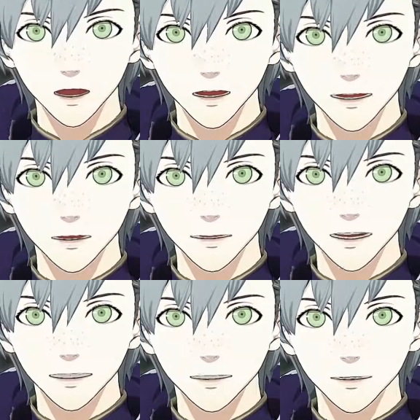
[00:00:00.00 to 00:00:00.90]
really solve the
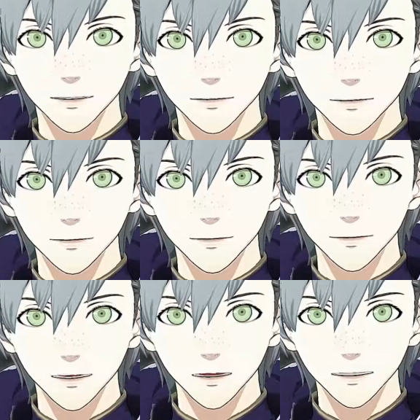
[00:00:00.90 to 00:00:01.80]
problem.
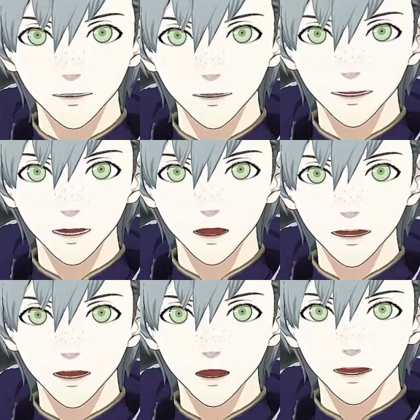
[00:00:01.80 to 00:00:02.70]
I can't help
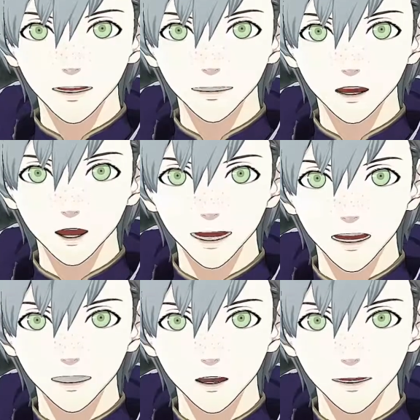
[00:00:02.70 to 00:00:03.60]
everyone no matter
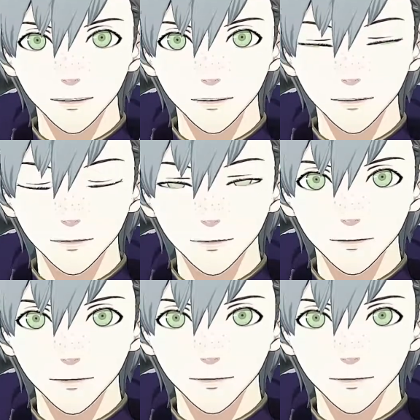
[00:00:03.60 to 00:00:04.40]
how much I try.